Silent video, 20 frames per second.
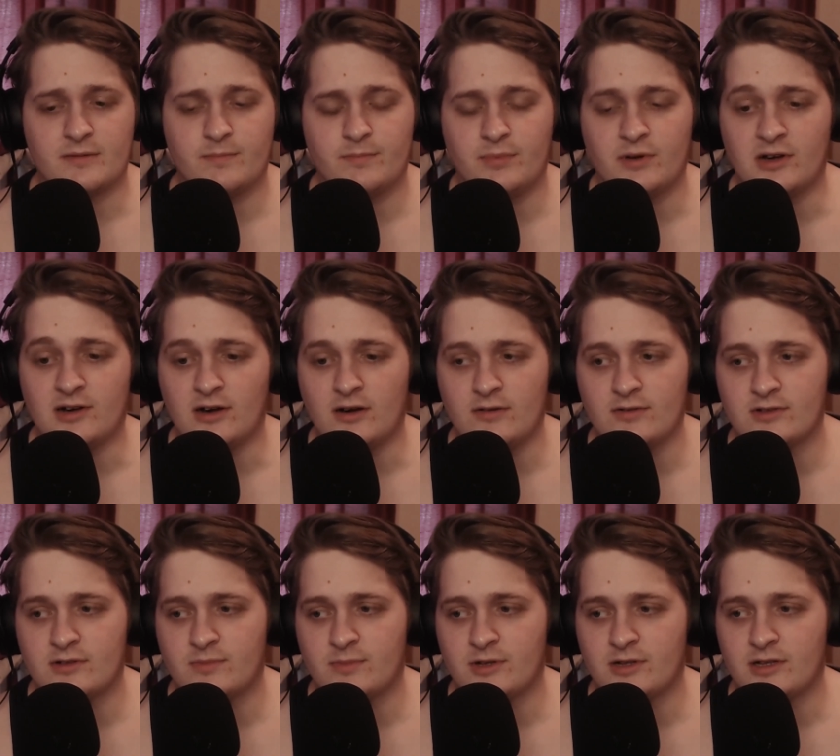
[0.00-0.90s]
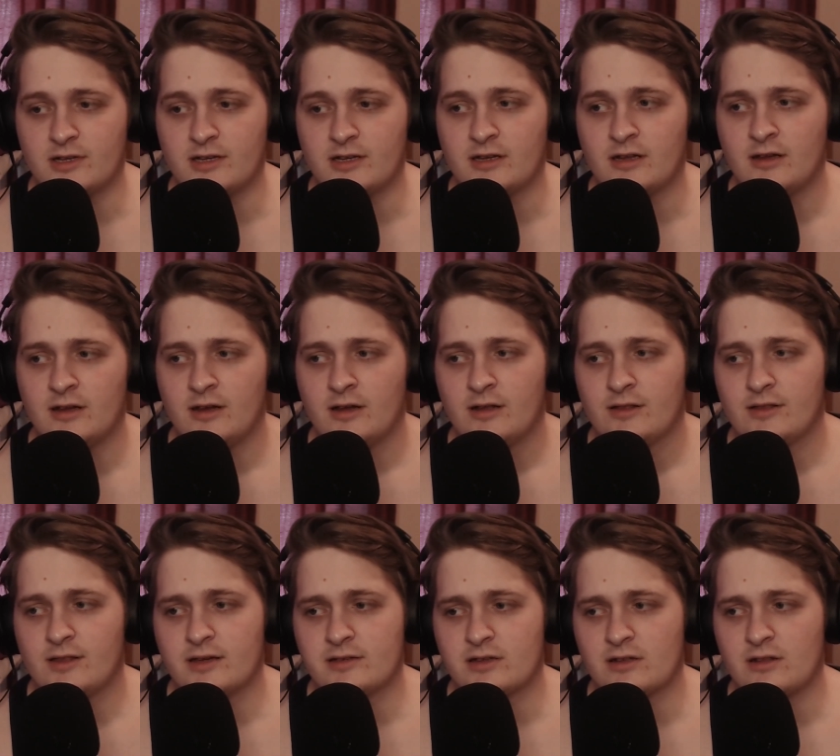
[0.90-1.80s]
But ultimately,
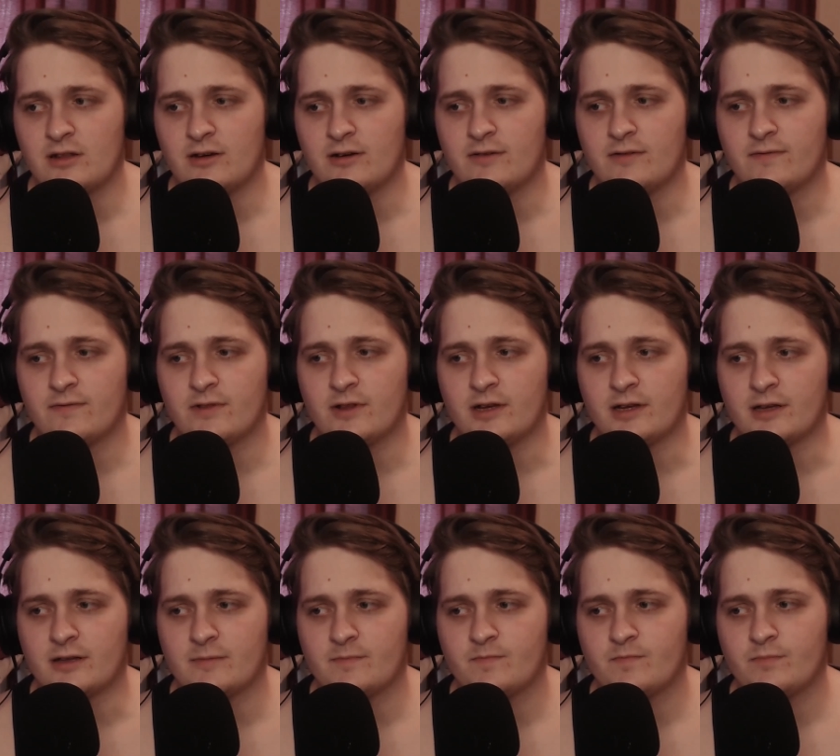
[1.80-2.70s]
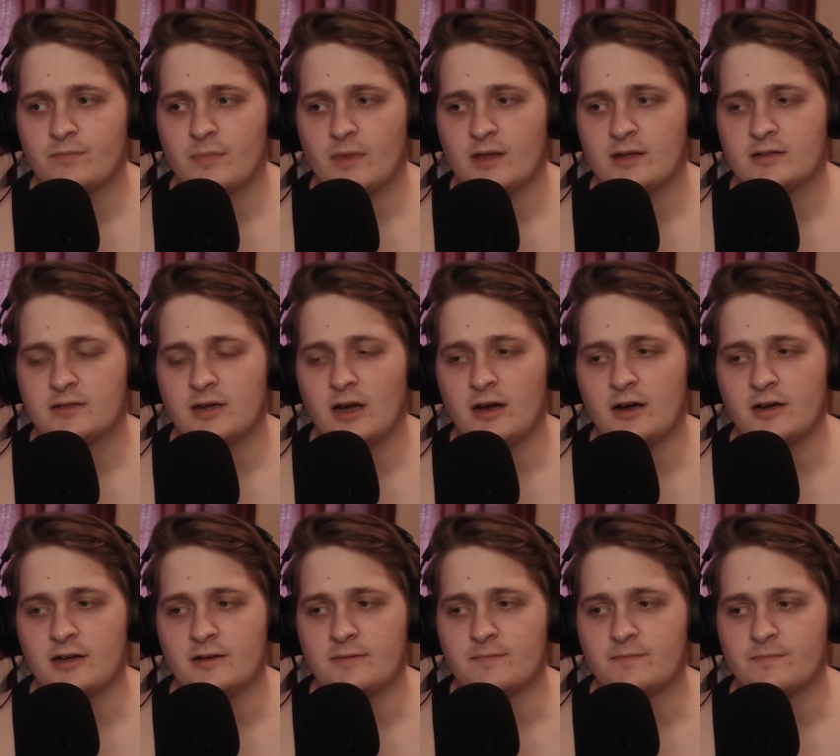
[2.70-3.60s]
there's a lot of like
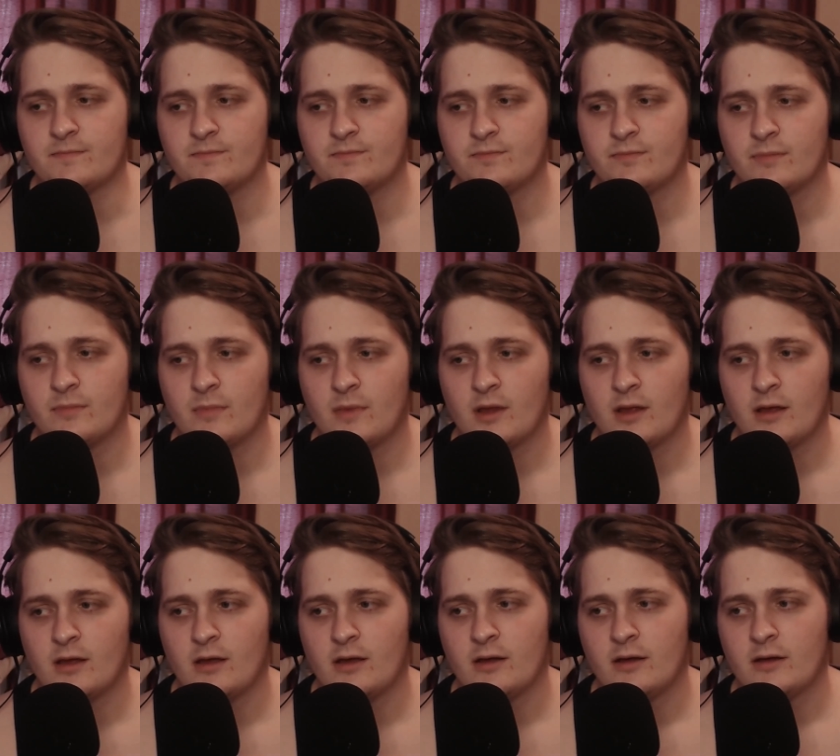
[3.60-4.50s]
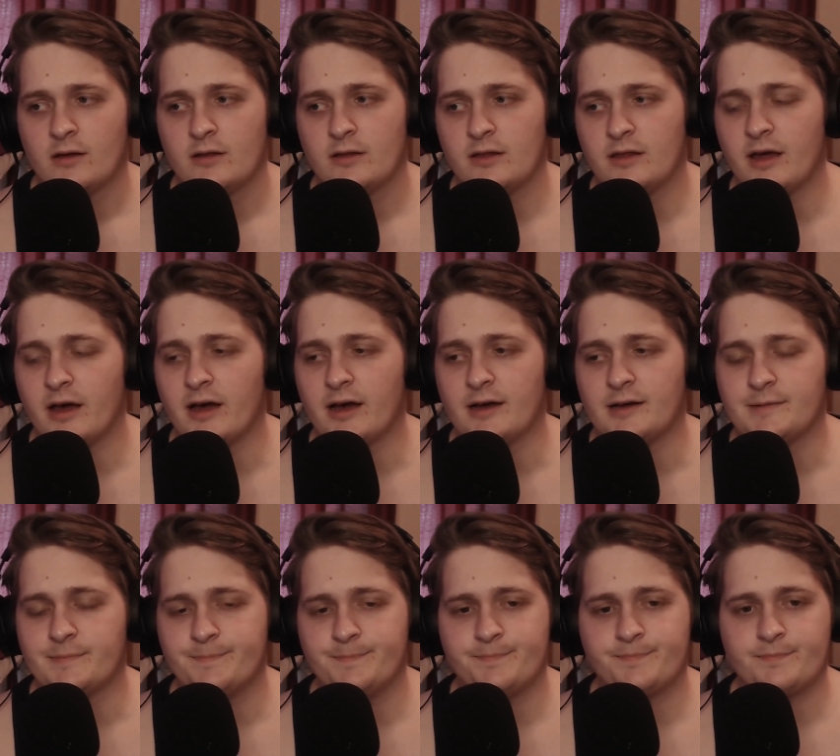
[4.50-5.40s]
time that,
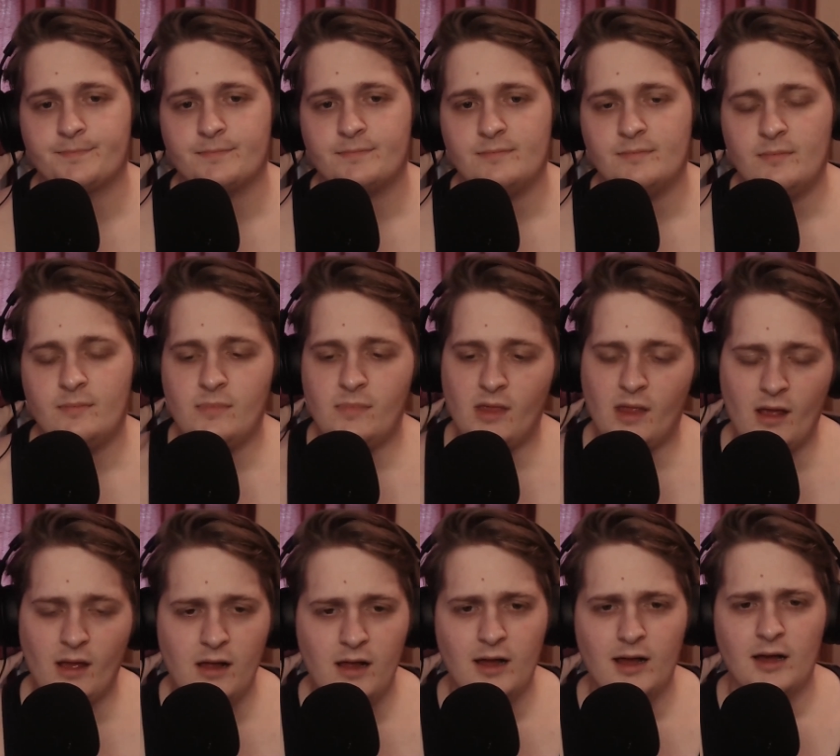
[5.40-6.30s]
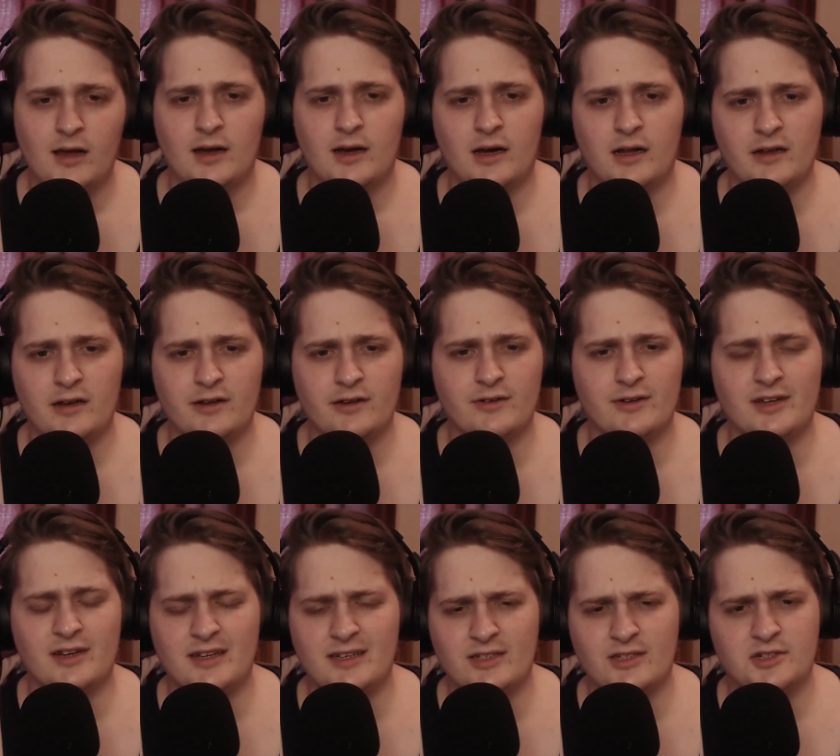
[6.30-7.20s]
I don't know,
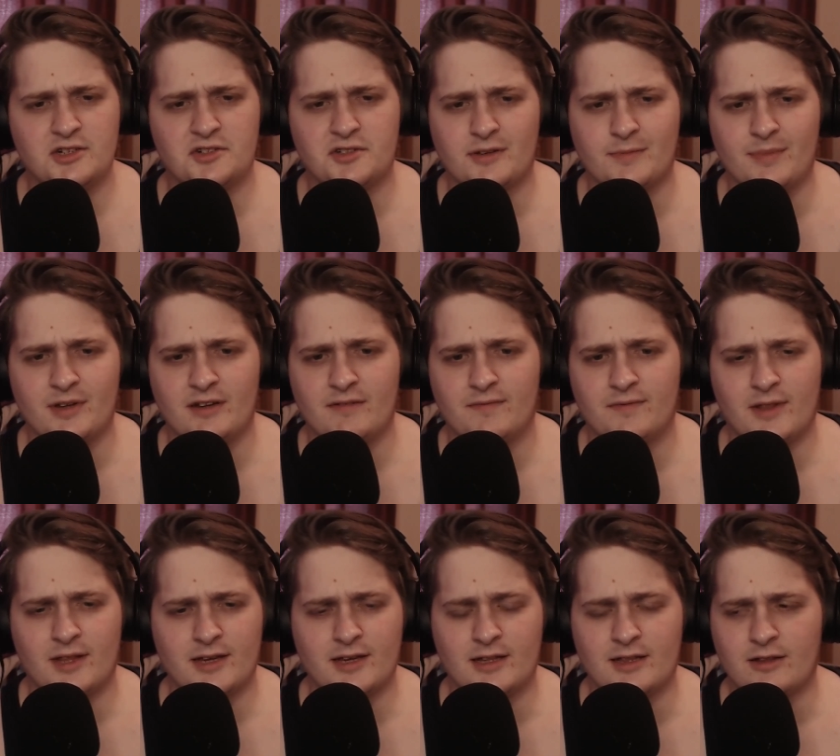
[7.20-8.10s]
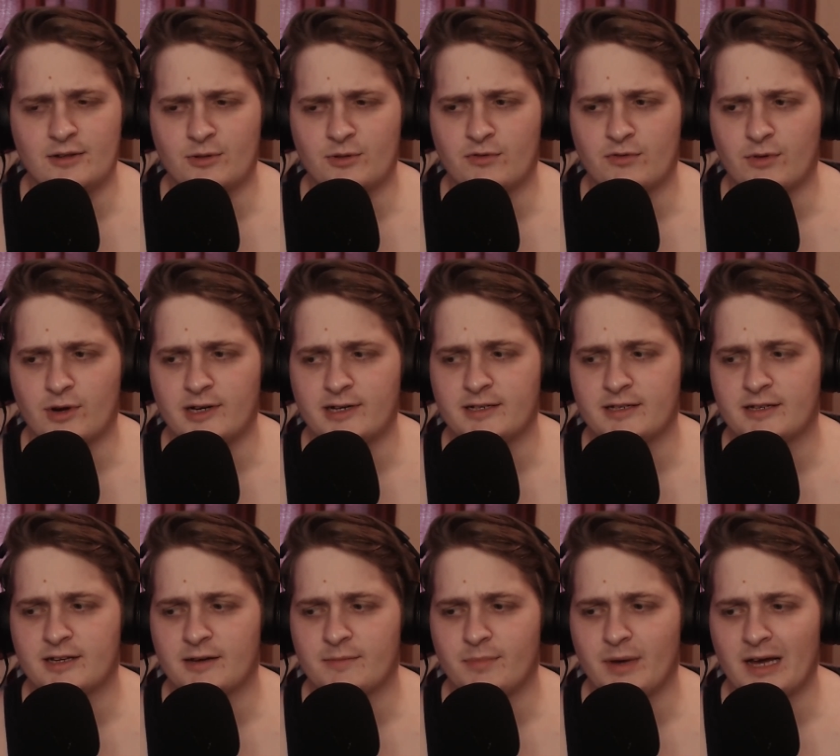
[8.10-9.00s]
it is just a bit of like a little grind to
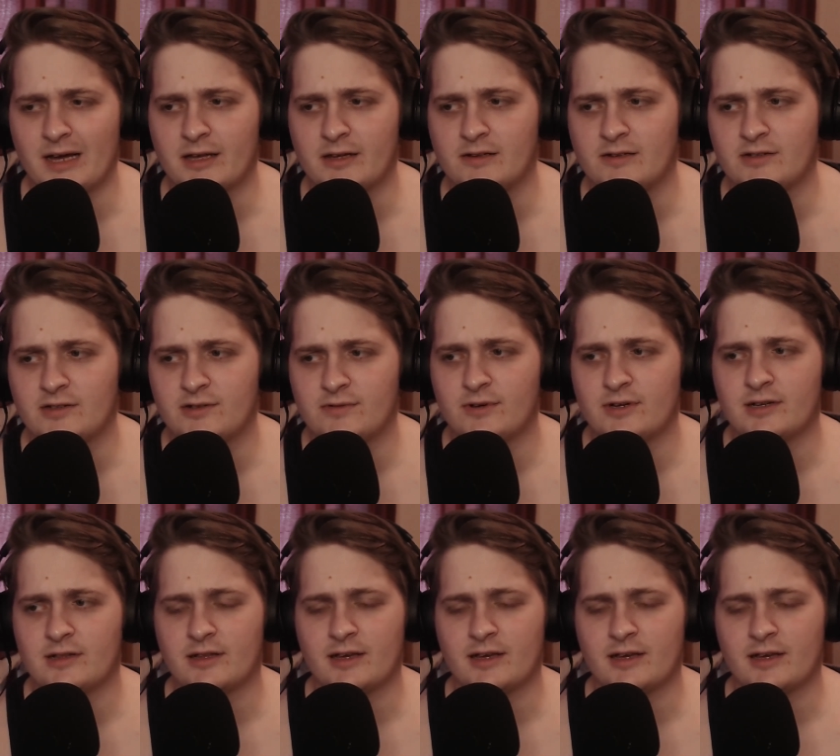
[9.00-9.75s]
get back into it.